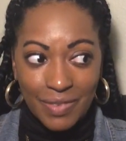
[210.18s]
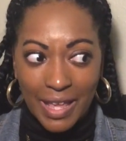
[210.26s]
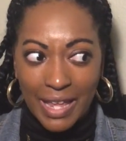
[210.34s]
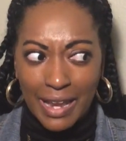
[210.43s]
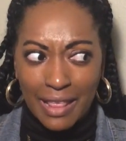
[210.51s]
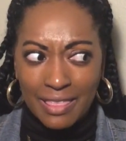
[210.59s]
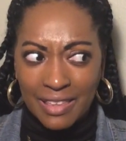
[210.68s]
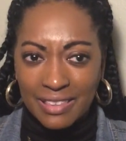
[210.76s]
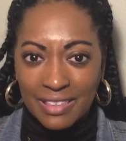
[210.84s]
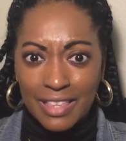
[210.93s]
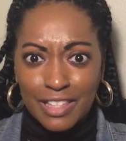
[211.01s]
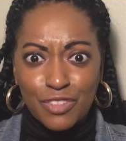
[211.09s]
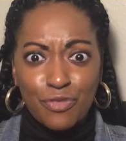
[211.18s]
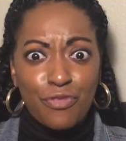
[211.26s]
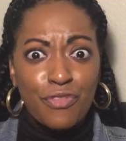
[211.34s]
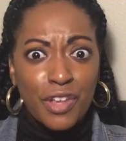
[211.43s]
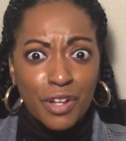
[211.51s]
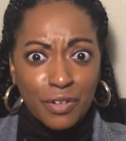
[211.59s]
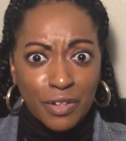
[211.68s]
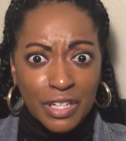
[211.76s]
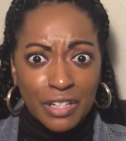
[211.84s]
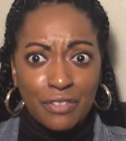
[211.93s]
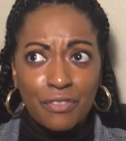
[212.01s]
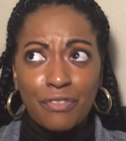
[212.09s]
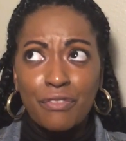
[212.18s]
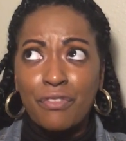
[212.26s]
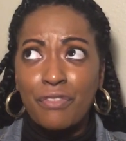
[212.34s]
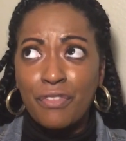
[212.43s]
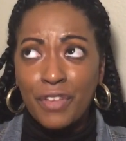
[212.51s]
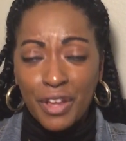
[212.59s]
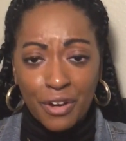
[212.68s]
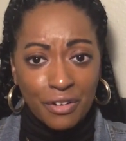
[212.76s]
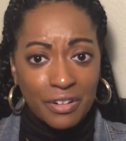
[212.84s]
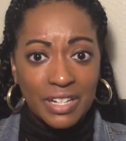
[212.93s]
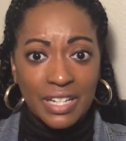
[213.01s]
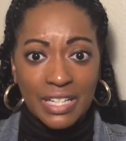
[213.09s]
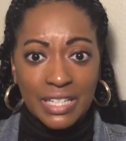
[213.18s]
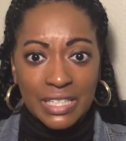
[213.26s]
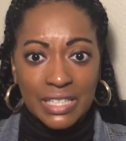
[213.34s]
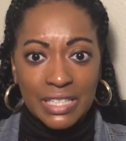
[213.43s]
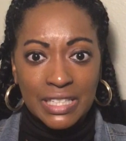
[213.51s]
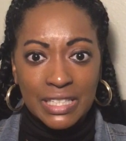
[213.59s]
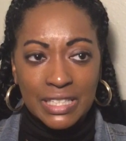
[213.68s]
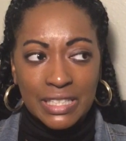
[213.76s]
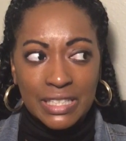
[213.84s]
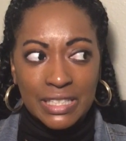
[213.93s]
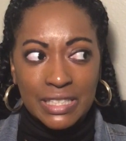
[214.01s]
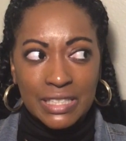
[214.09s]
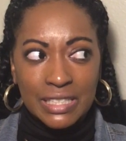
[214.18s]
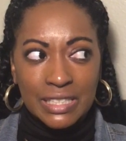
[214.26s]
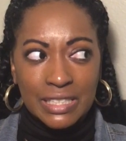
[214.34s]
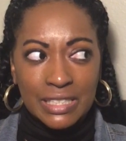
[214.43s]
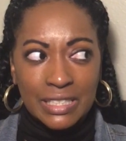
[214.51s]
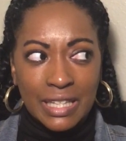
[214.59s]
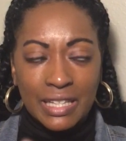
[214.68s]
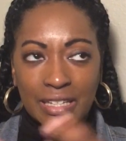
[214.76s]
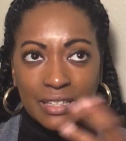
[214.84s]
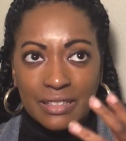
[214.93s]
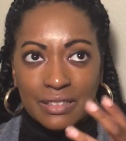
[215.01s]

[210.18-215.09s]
And I think that that's very, very, like,